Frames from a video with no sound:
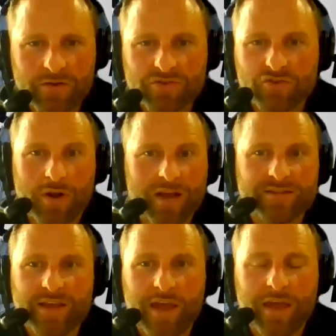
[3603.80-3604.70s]
coach or
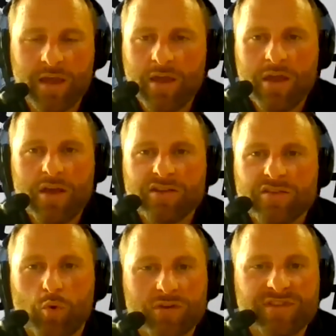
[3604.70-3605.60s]
as a
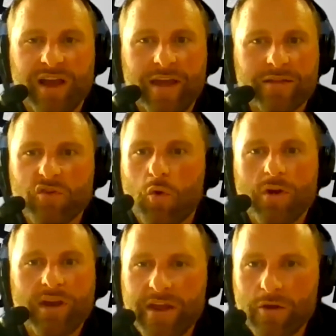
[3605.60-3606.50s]
sports science
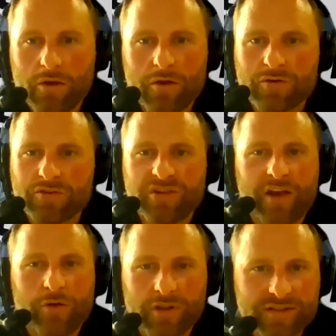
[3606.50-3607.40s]
coordinator
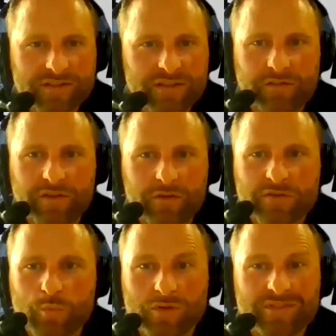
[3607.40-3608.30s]
or generalist in the
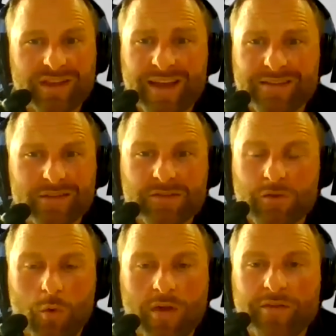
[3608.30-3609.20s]
field of sports
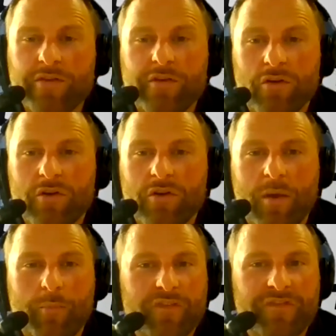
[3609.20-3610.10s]
scientists, or whether
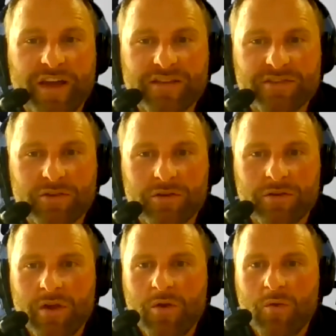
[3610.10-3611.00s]
you're a
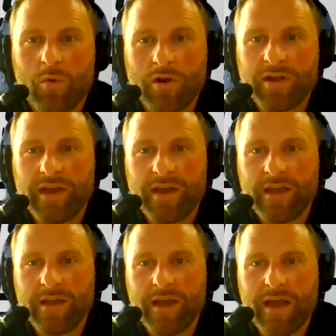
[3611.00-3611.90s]
professor
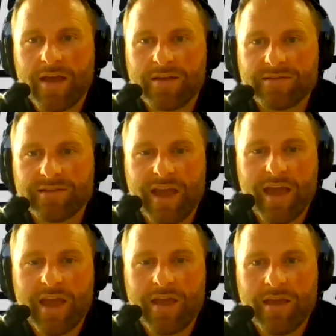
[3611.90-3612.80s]
working
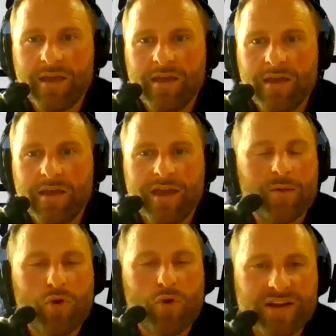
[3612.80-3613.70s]
as a
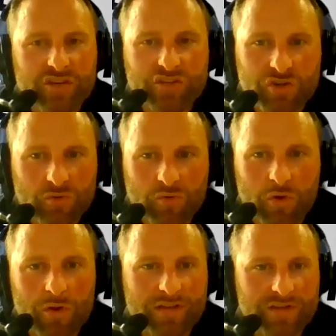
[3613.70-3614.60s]
in a
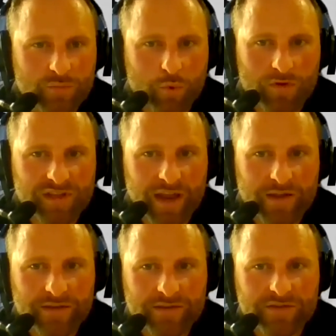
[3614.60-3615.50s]
practitioner role as a
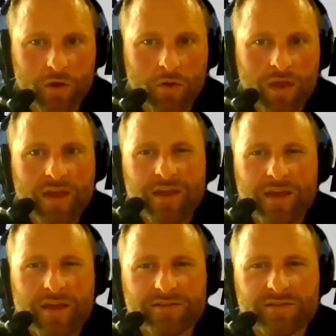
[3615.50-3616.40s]
sports scientist. So
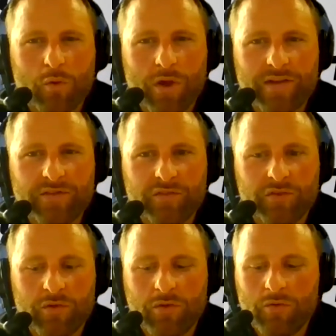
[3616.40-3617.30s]
it's
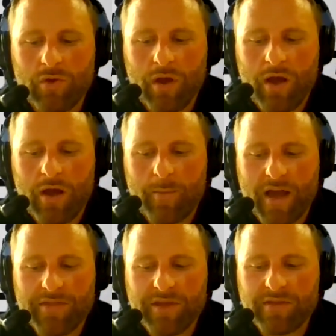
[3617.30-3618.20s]
going to,
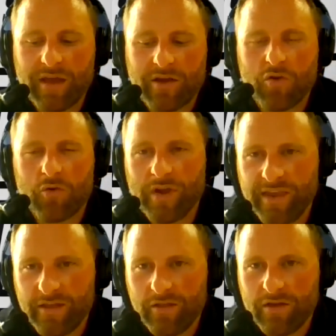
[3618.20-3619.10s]
um, I think that
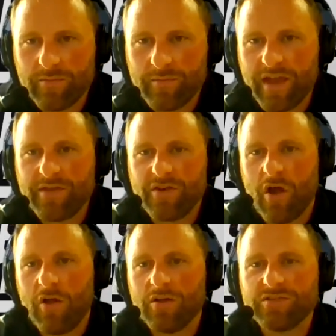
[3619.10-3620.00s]

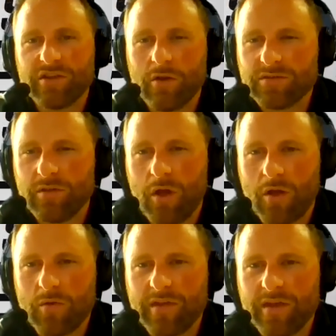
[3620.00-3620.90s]
curriculum and the knowledge
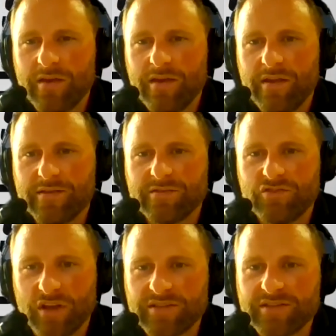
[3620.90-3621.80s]
that goes along with
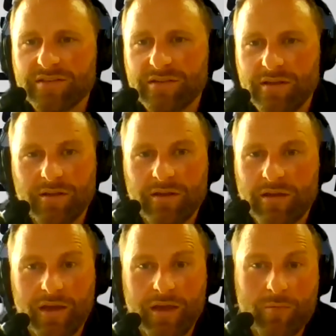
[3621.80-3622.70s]
it is
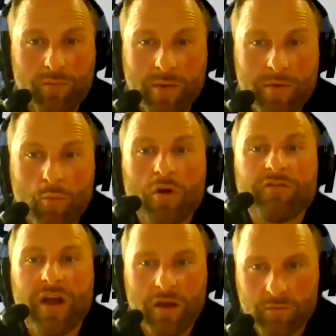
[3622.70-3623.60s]
just eh,
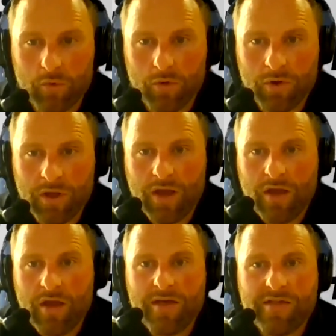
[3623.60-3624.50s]
maybe more
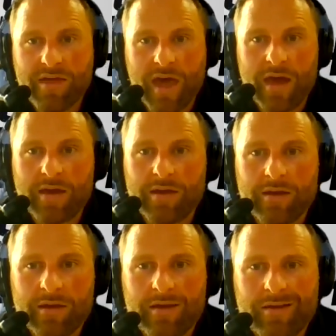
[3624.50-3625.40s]
valuable
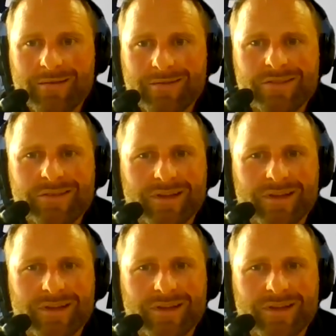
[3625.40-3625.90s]
than